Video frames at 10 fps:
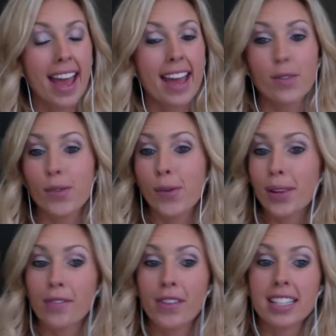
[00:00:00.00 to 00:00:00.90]
or
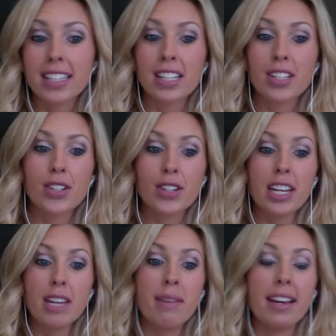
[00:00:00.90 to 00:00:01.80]
the Fix
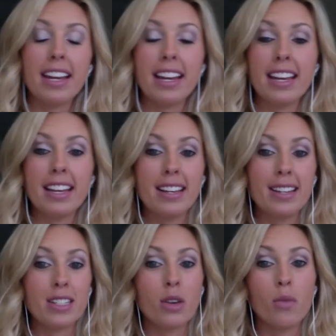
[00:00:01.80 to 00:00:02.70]
Extreme. It
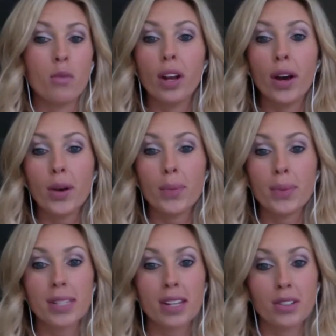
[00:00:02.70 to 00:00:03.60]
is 100%
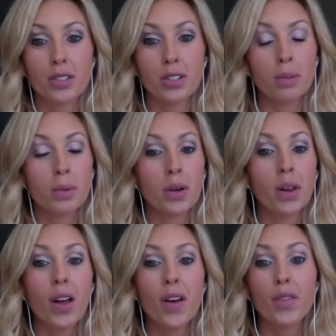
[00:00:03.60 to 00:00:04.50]

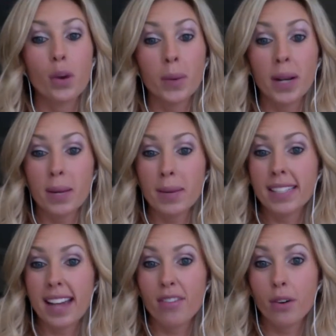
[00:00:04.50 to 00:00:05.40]
doable for pretty much
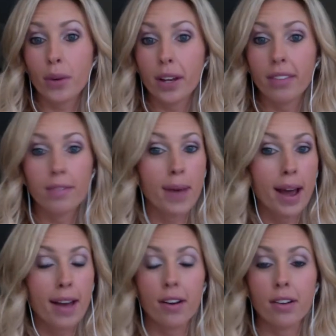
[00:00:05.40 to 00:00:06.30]
everyone,
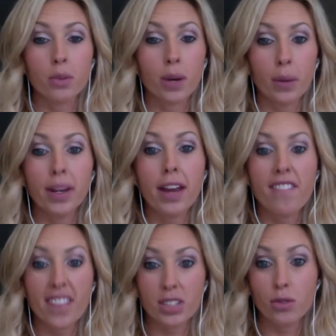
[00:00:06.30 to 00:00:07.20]
or
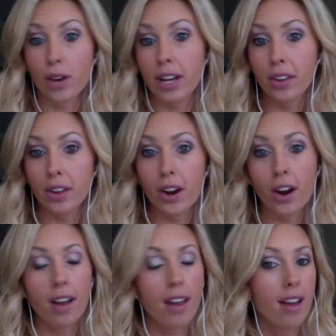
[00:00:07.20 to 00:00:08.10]
21-day fix
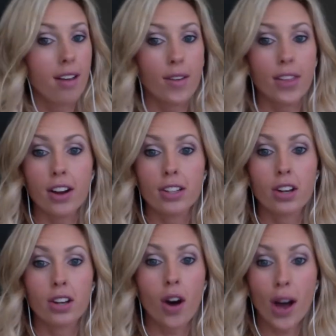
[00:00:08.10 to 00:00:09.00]
regular. There is
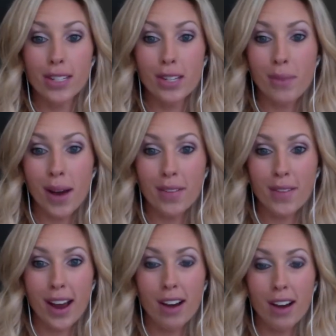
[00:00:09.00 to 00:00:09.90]
an awesome
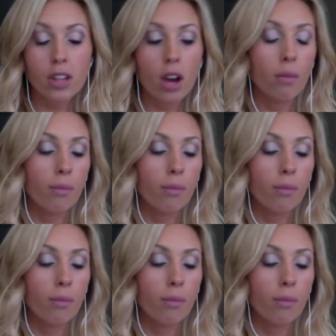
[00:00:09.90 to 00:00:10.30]
modifier, so